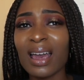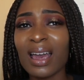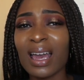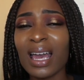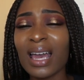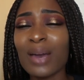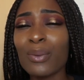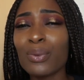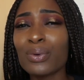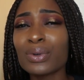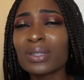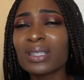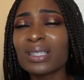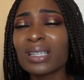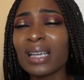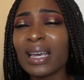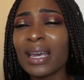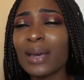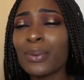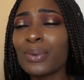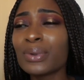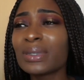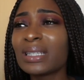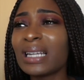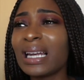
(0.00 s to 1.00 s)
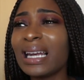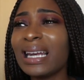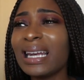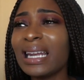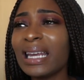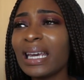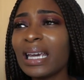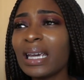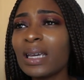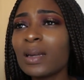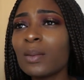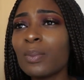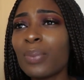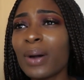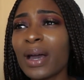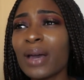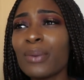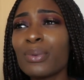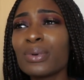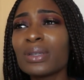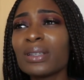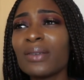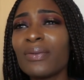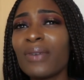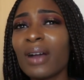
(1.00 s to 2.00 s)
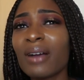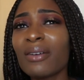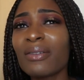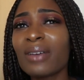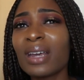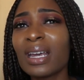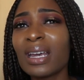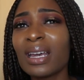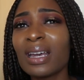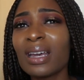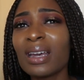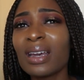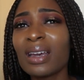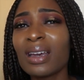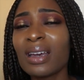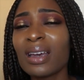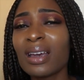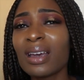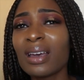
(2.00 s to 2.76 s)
it was lean, but it was very,